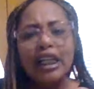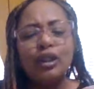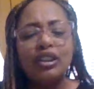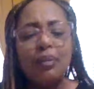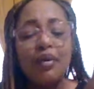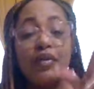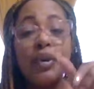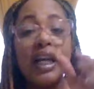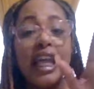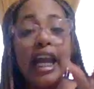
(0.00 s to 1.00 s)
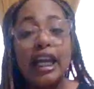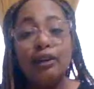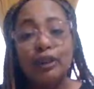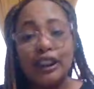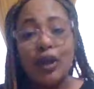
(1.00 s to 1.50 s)
So some of you got that
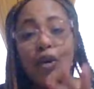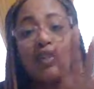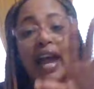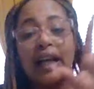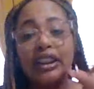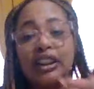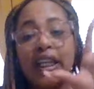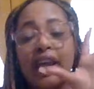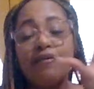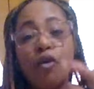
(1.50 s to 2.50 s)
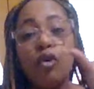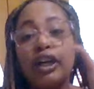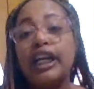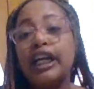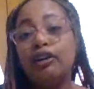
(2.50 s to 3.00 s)
energy or that I should say that
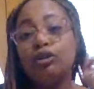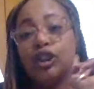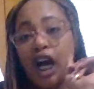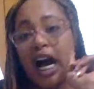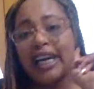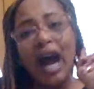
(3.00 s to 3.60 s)
foreign energon.